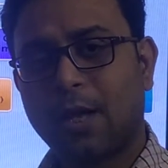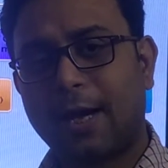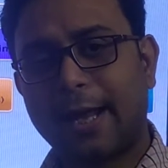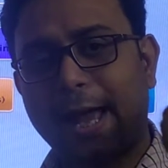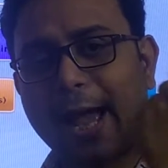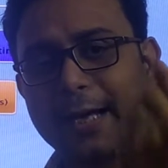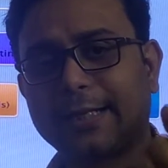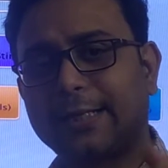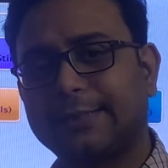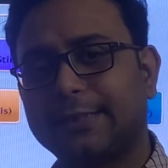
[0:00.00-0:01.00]
are
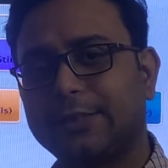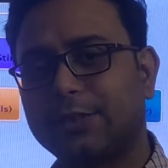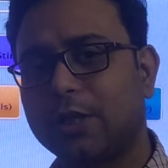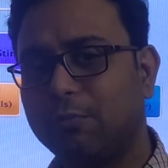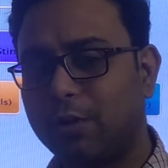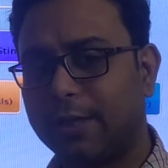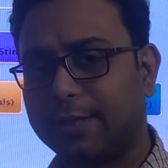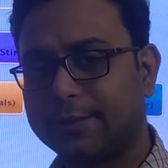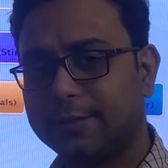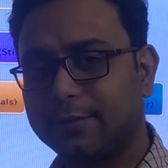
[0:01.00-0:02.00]
act as a
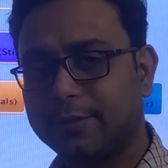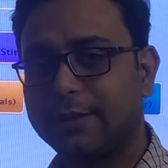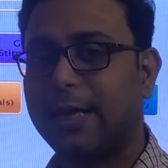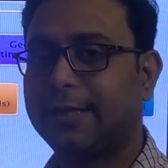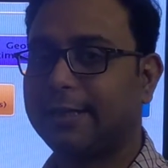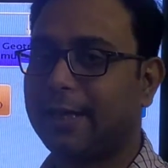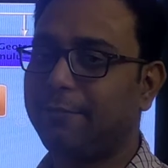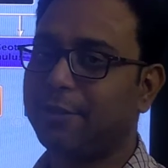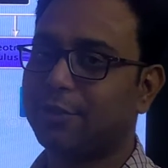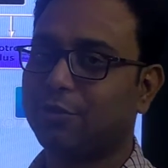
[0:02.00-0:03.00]
stimulus, that
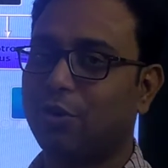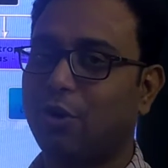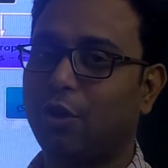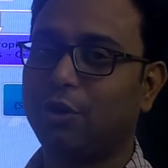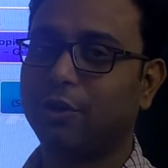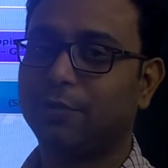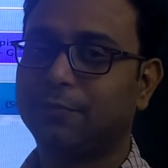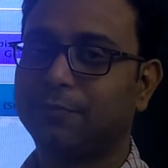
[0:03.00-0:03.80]
time it is called